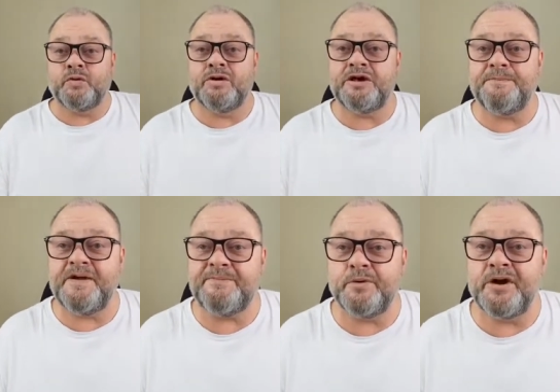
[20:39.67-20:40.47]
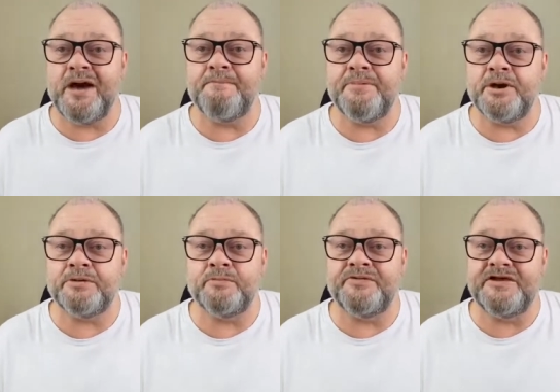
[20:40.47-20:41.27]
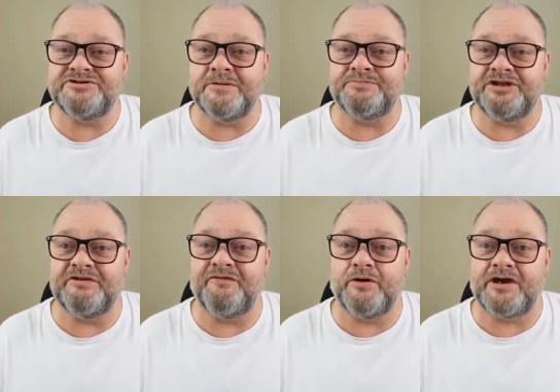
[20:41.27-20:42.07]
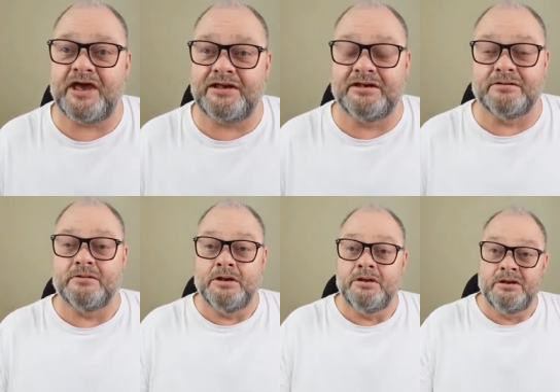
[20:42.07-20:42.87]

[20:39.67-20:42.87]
20 people got burnt when they jumped in the volcano?